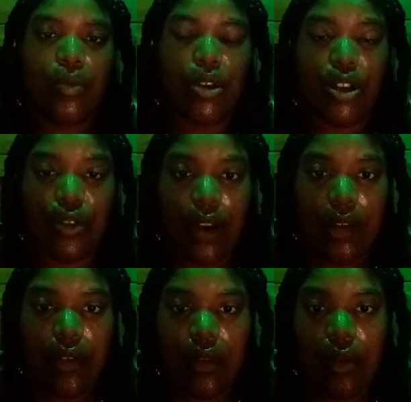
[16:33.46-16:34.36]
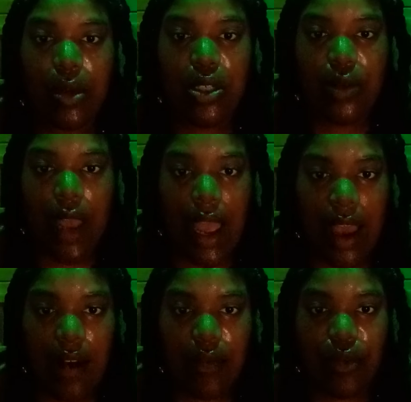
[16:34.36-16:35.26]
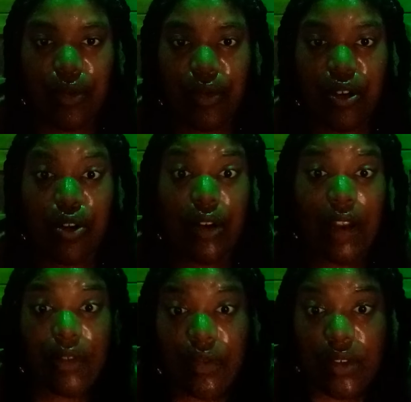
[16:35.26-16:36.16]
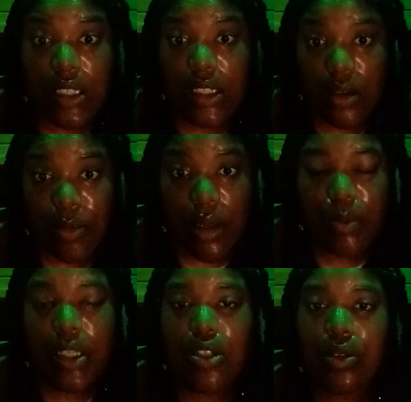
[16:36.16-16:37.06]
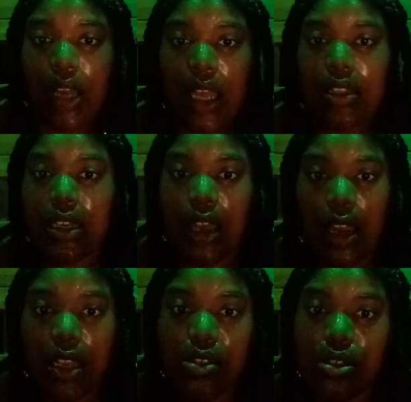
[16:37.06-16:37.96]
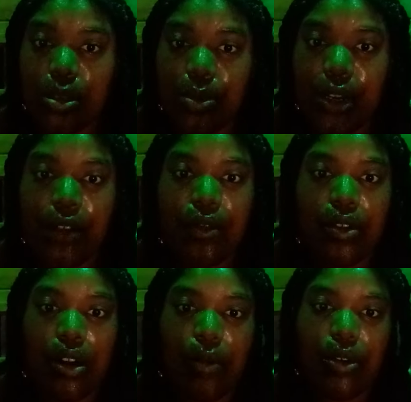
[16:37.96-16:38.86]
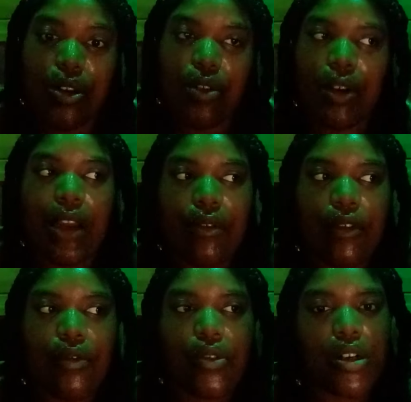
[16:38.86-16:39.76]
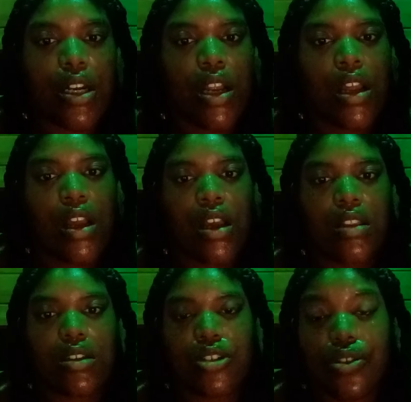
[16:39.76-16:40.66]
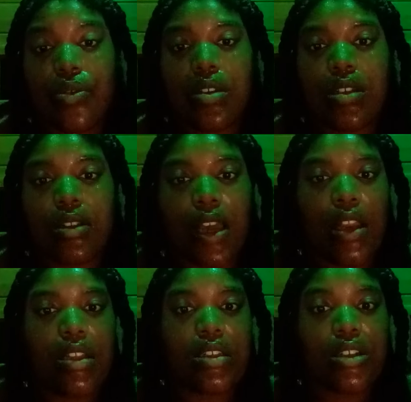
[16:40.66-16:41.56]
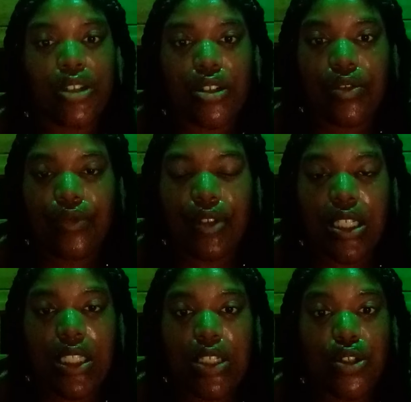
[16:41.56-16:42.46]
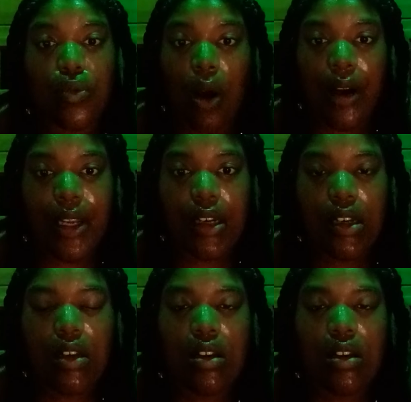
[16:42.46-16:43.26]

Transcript: When you're grateful for what you have, when you're grateful for the little plum that you got that God answered your prayer for, when you're grateful for the juice that is in your fridge that you wanted,